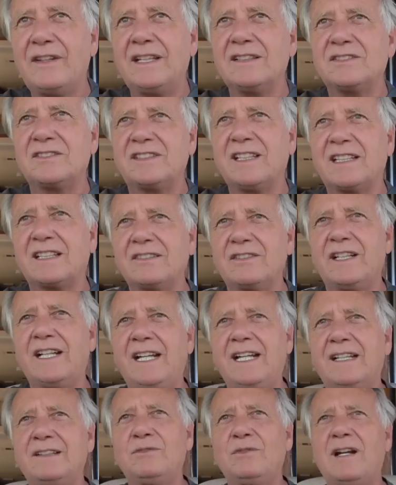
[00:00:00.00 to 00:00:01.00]
they stick their
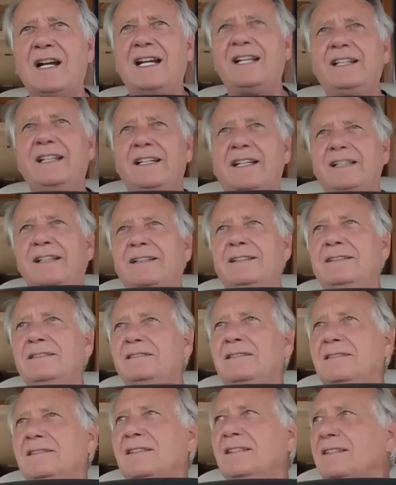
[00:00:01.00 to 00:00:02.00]
head right
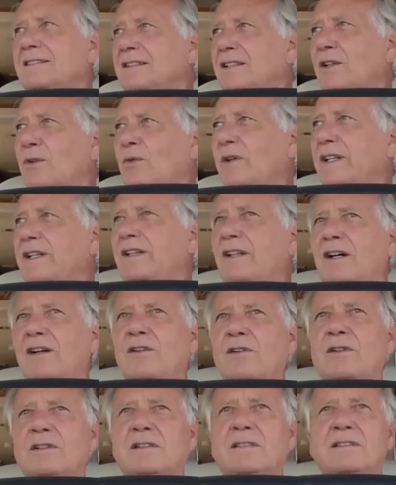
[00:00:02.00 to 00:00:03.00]
in your
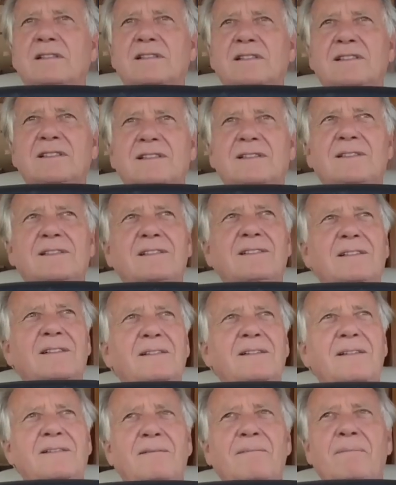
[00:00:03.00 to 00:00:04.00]
window and
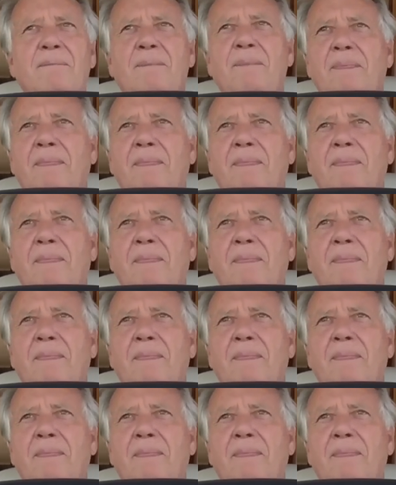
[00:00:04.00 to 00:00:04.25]
drool.